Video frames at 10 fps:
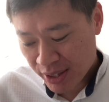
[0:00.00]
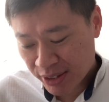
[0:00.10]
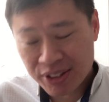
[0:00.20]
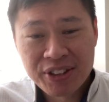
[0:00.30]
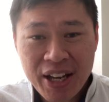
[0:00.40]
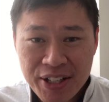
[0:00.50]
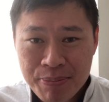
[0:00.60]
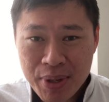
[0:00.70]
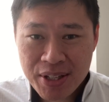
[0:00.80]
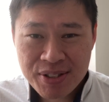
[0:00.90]
The tenant
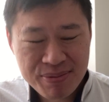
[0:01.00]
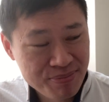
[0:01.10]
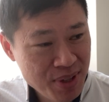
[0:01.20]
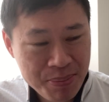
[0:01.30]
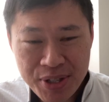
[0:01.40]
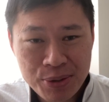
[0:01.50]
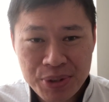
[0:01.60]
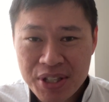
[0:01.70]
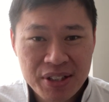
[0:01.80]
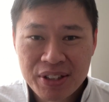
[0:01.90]
base, maybe it's
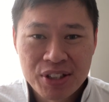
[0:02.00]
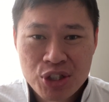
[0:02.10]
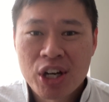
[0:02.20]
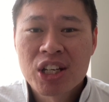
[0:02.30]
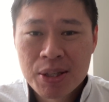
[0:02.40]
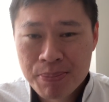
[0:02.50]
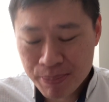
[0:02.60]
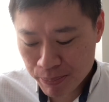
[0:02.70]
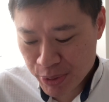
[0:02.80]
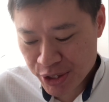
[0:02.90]
only in the Changi
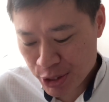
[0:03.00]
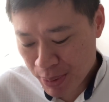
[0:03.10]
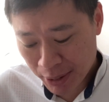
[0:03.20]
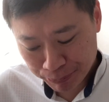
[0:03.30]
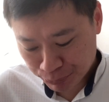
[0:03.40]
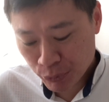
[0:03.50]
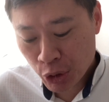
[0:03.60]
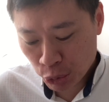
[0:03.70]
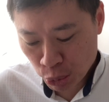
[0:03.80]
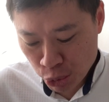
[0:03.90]
Business Park.
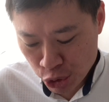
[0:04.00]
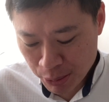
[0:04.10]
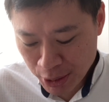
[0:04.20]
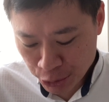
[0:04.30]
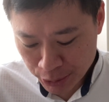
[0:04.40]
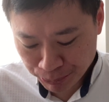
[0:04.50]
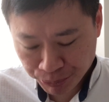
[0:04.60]
Not too sure about it.